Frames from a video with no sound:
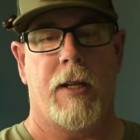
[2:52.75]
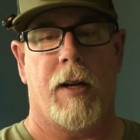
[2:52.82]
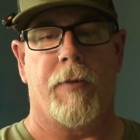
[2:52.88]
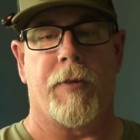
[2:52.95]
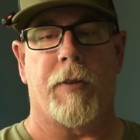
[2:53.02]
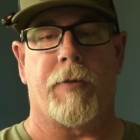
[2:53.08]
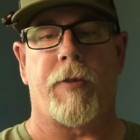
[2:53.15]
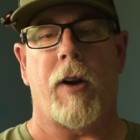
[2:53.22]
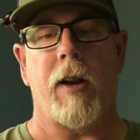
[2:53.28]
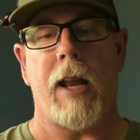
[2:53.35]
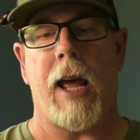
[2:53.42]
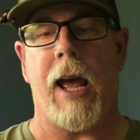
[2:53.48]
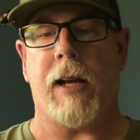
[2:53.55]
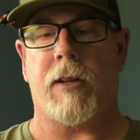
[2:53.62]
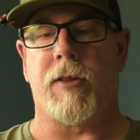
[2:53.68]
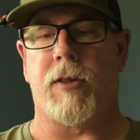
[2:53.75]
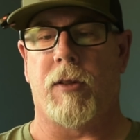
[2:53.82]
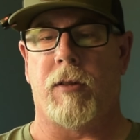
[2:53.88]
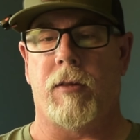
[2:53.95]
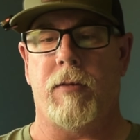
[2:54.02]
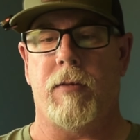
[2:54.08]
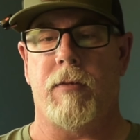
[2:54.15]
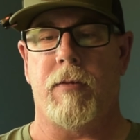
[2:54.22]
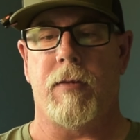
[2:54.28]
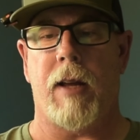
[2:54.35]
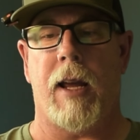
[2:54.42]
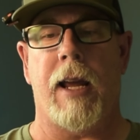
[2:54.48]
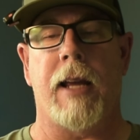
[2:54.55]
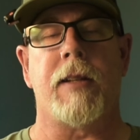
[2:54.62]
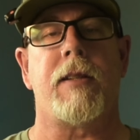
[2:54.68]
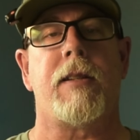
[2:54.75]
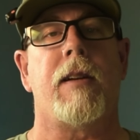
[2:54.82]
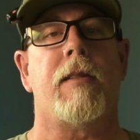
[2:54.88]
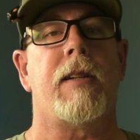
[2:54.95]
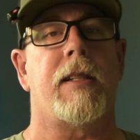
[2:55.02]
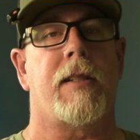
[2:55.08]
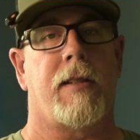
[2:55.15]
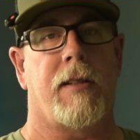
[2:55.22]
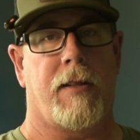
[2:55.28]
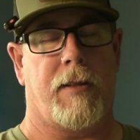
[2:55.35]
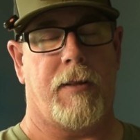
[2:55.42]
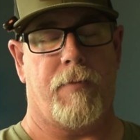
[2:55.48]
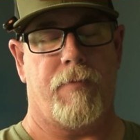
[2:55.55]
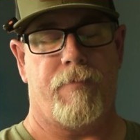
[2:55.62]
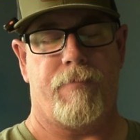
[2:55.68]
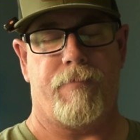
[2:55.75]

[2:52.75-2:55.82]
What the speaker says: of the front axle and steering system.